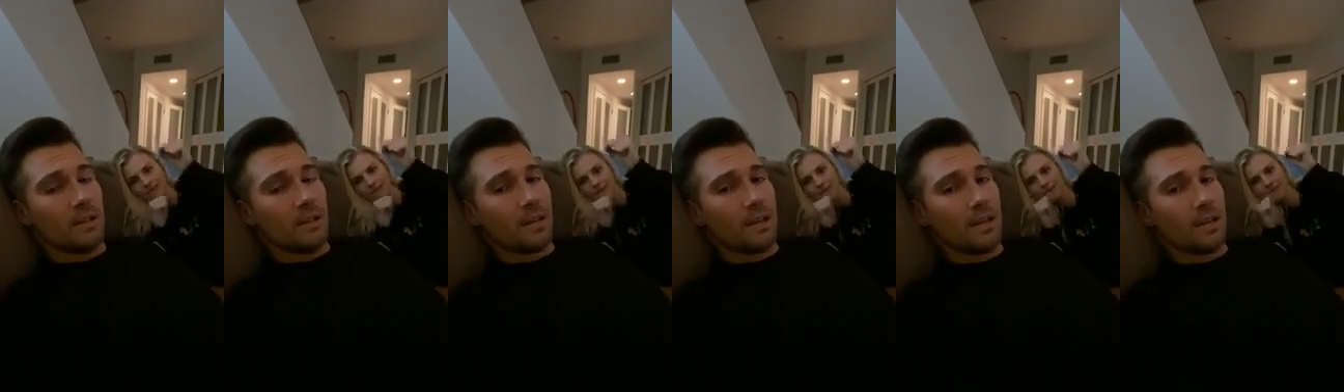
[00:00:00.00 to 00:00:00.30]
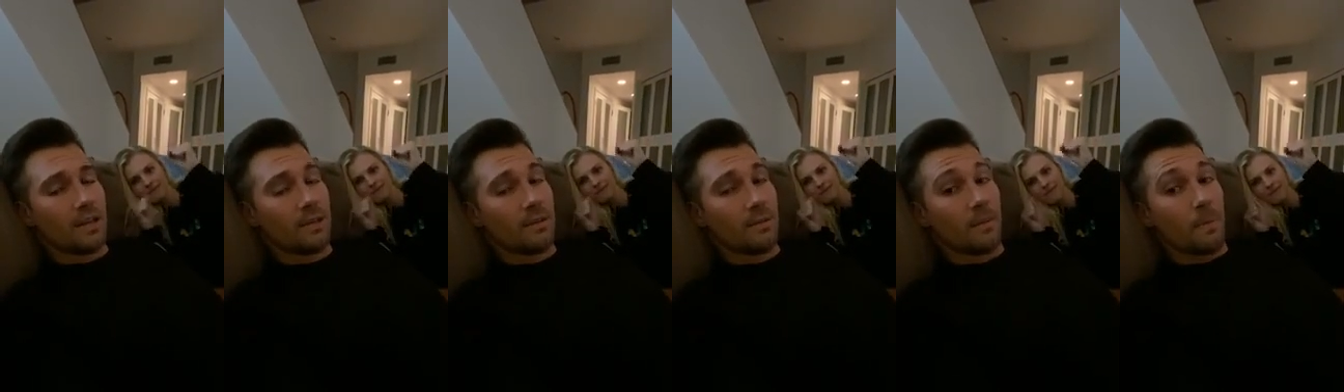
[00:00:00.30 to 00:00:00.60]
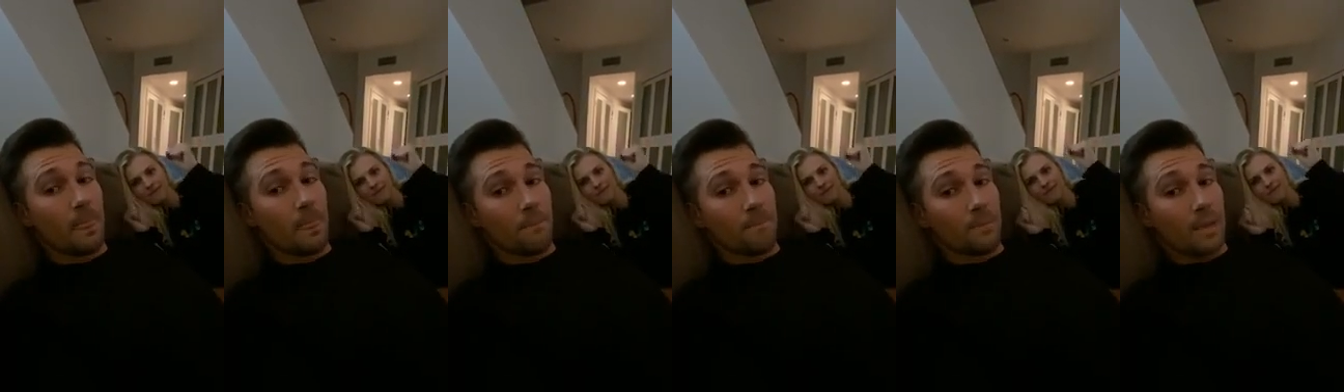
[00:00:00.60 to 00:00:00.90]
And
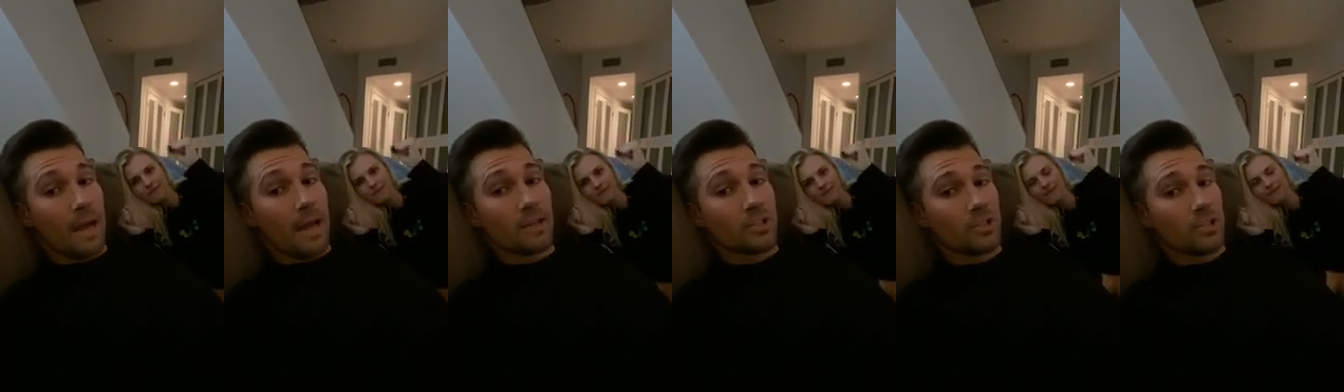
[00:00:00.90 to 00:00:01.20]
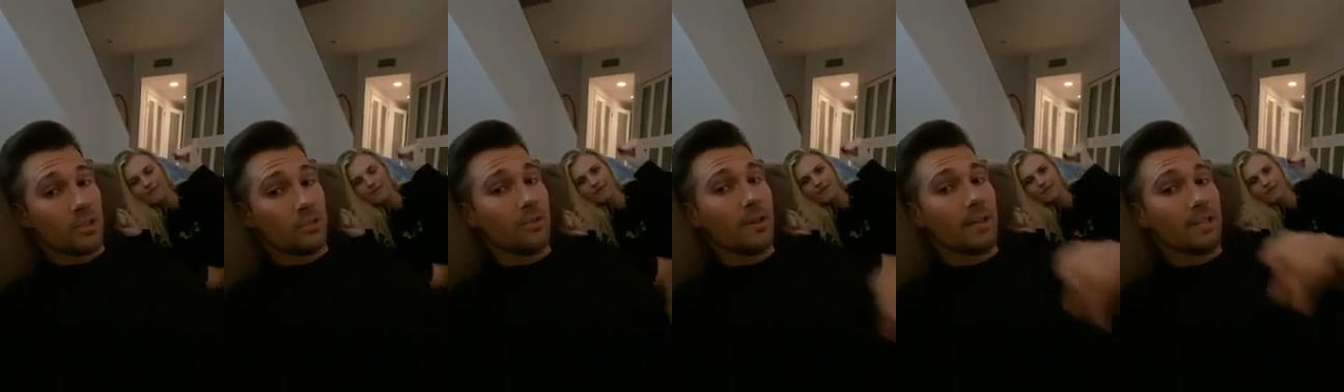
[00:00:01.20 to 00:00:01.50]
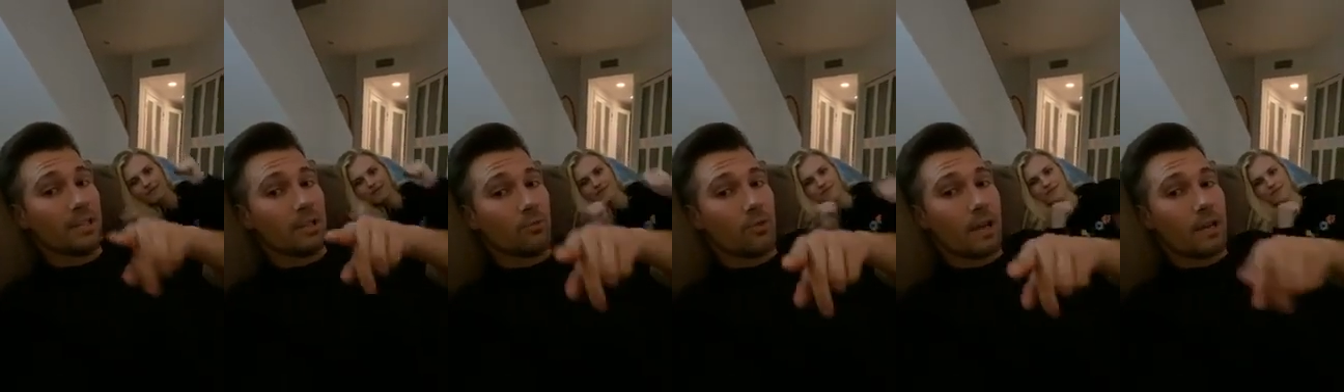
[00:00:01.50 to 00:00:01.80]
actually, you
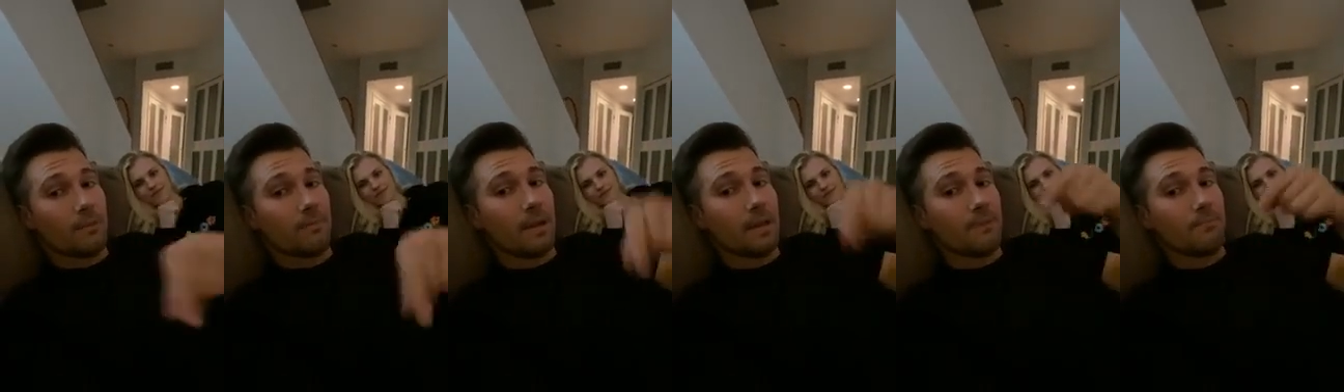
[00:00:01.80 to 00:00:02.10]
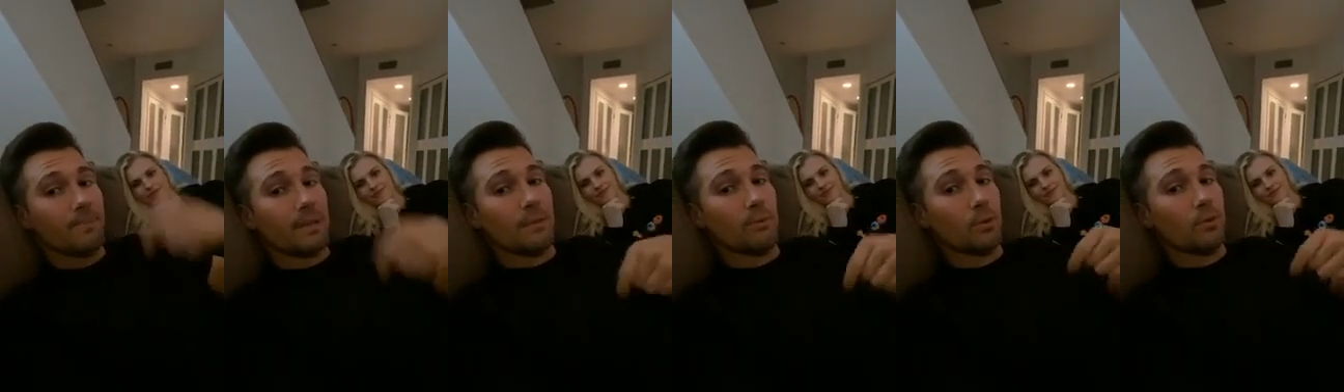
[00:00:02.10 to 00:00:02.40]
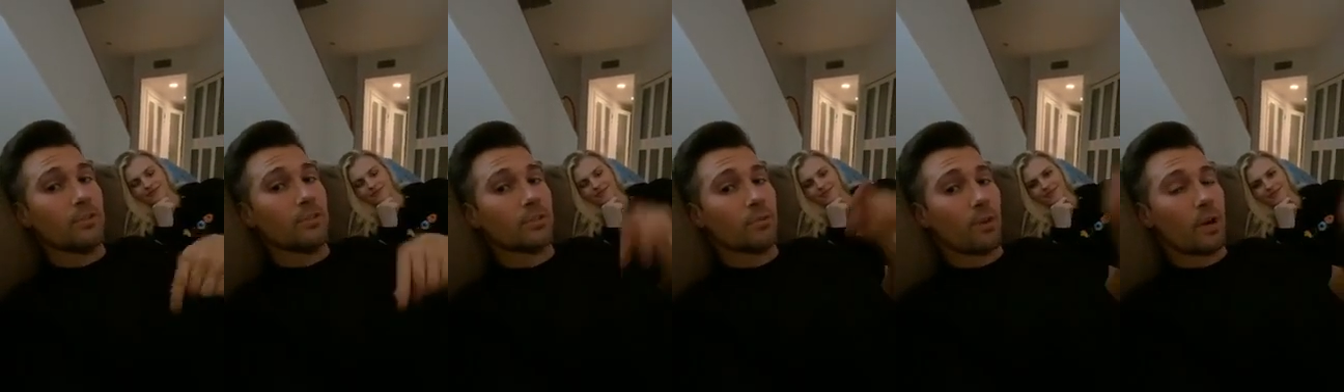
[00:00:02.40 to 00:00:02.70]
guys can recommend me
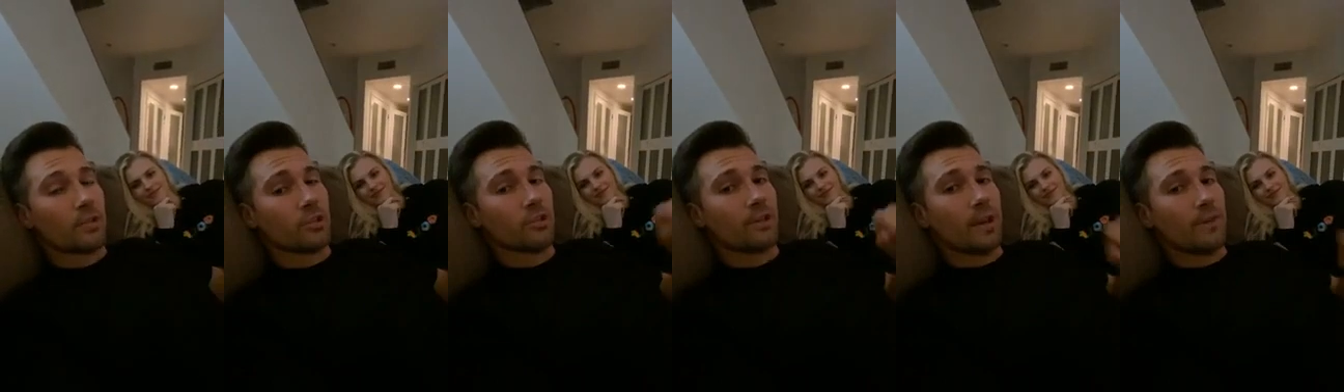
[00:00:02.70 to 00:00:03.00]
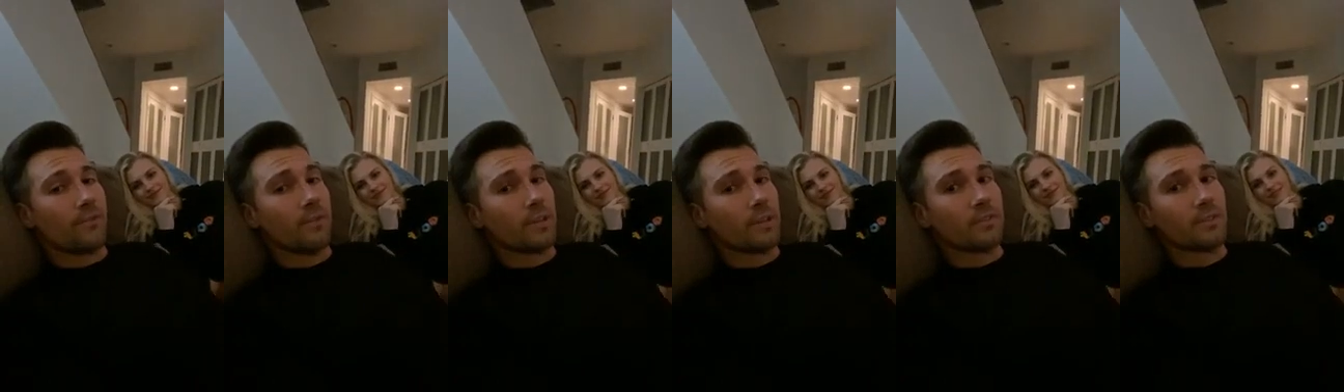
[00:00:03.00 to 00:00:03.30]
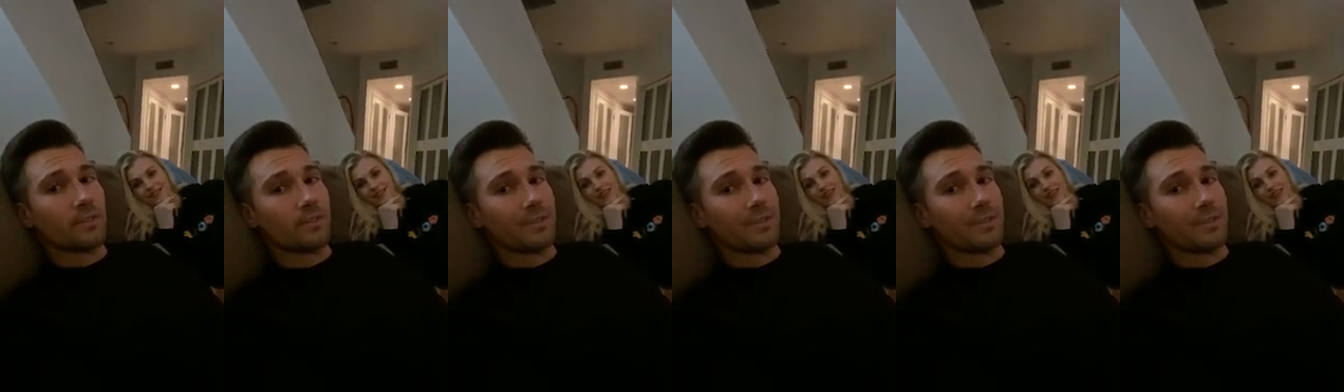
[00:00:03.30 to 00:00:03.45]
movies to watch on Netflix.